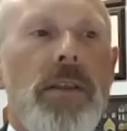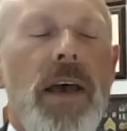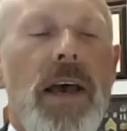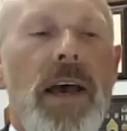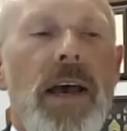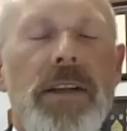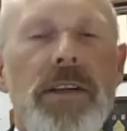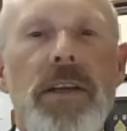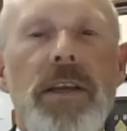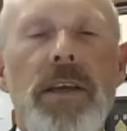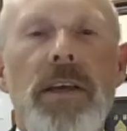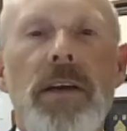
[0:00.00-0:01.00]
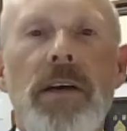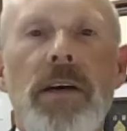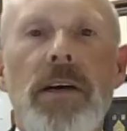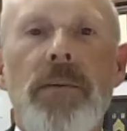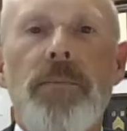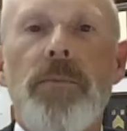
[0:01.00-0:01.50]
that
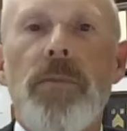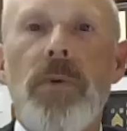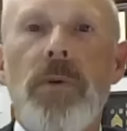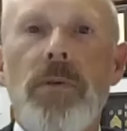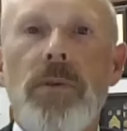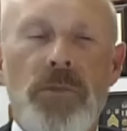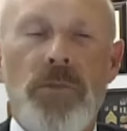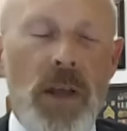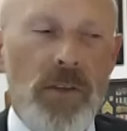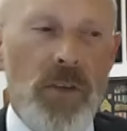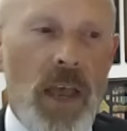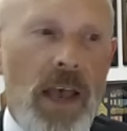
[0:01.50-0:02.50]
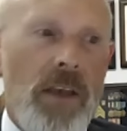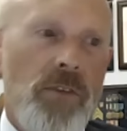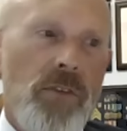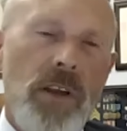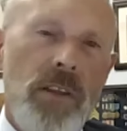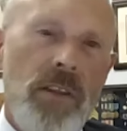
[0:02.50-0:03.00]
um, defense
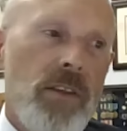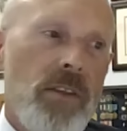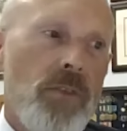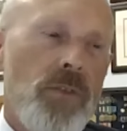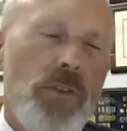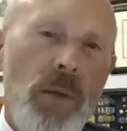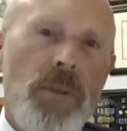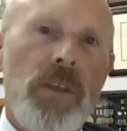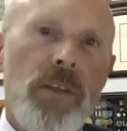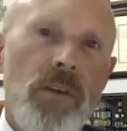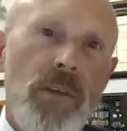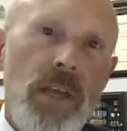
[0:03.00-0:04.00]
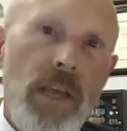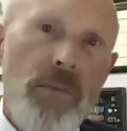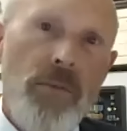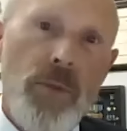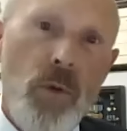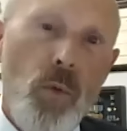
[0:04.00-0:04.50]
has, and I think there's something that they
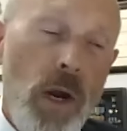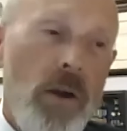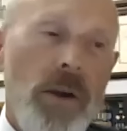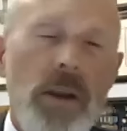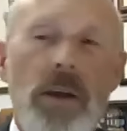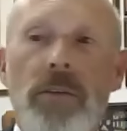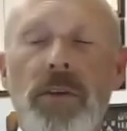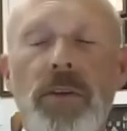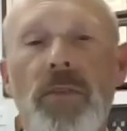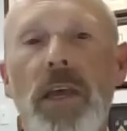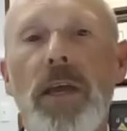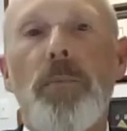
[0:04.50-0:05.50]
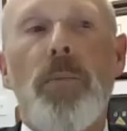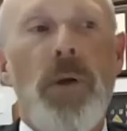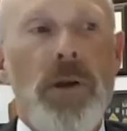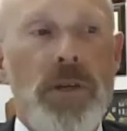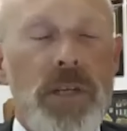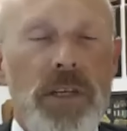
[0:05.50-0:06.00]
have to be wary of. If they can
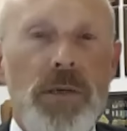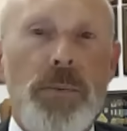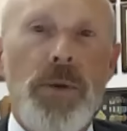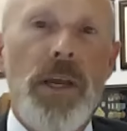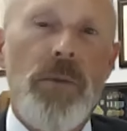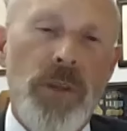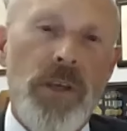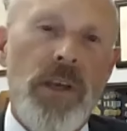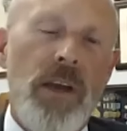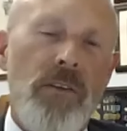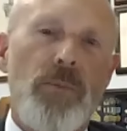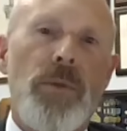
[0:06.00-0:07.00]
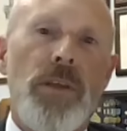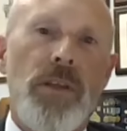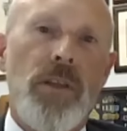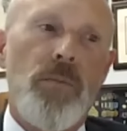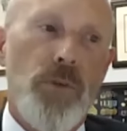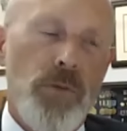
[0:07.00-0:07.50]
participate with the government
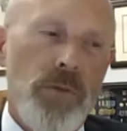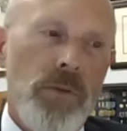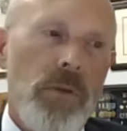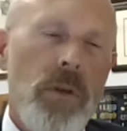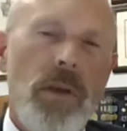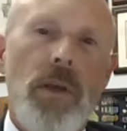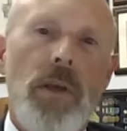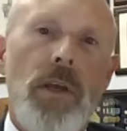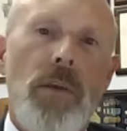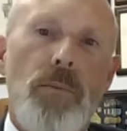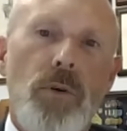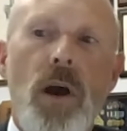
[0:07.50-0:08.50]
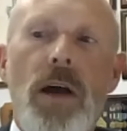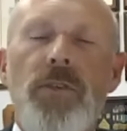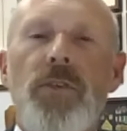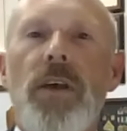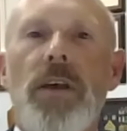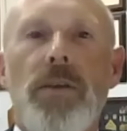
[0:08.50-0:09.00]
in the Bruton
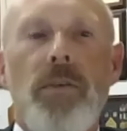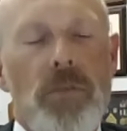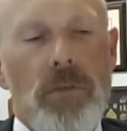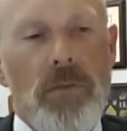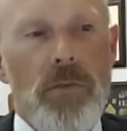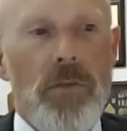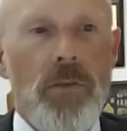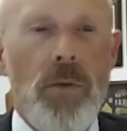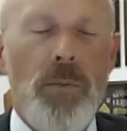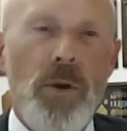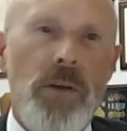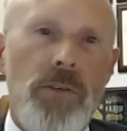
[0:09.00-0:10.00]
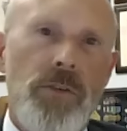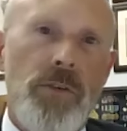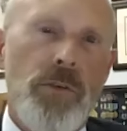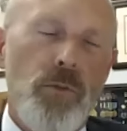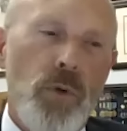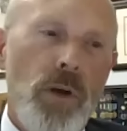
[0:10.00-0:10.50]
process, some
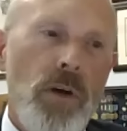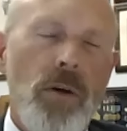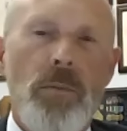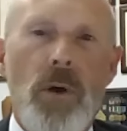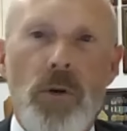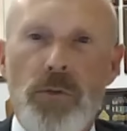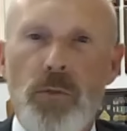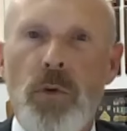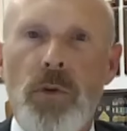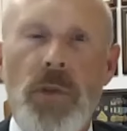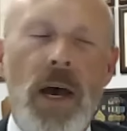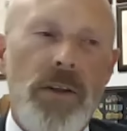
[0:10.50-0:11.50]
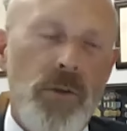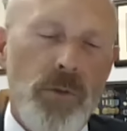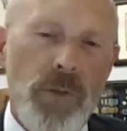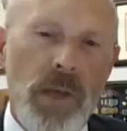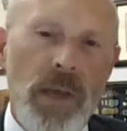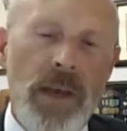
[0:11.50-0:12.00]
prosecutors will, most will not
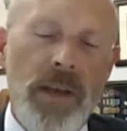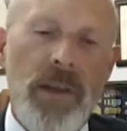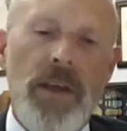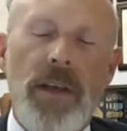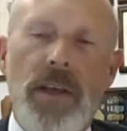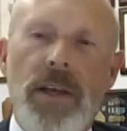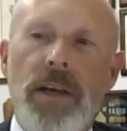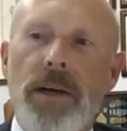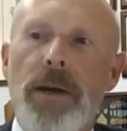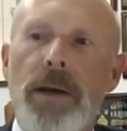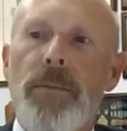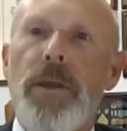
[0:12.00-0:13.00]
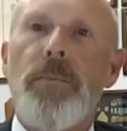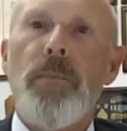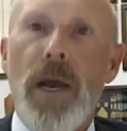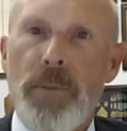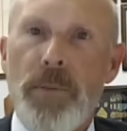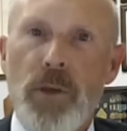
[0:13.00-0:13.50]
do that. Um, it
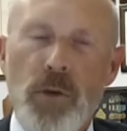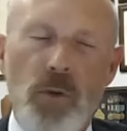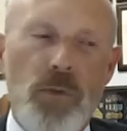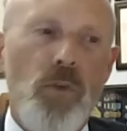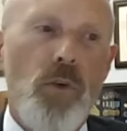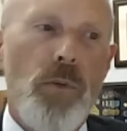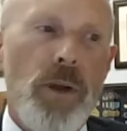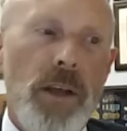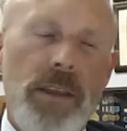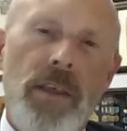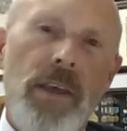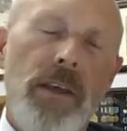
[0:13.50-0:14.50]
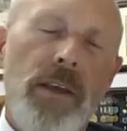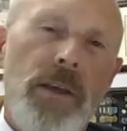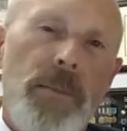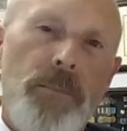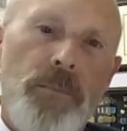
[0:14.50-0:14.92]
might be useful, but I think